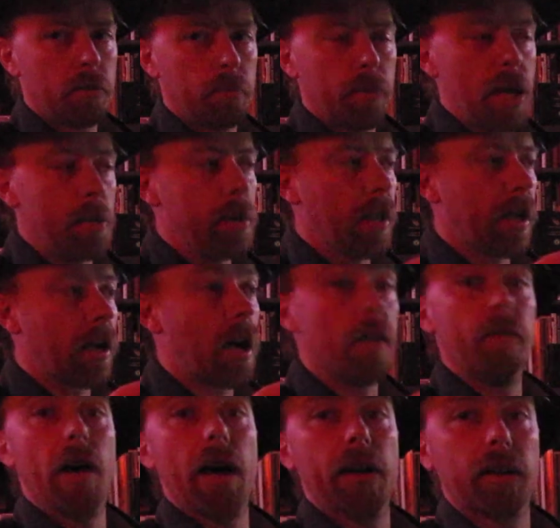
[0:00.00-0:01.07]
Maybe like
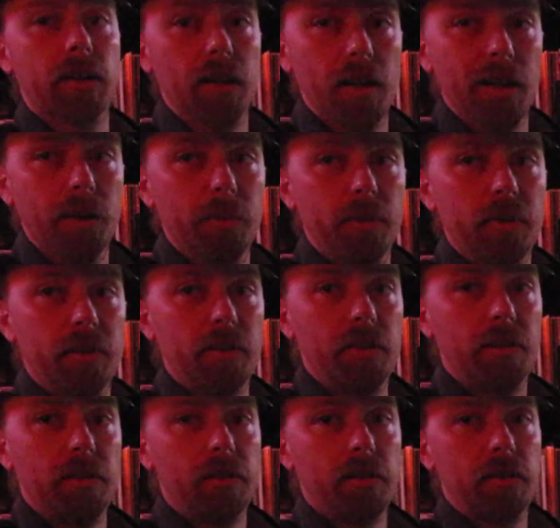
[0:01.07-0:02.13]
Havana Club
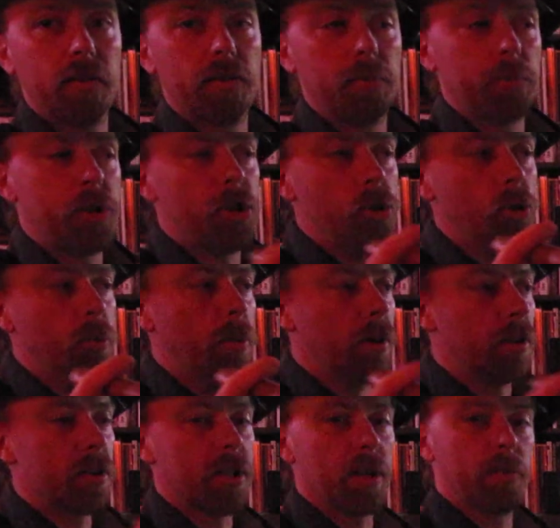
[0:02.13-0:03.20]
from Cuba
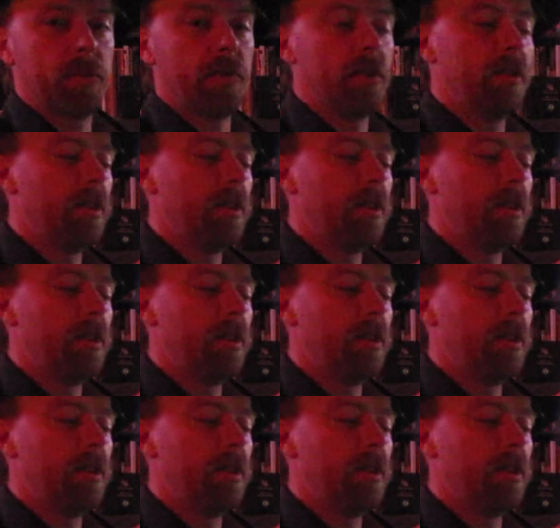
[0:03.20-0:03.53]
or something.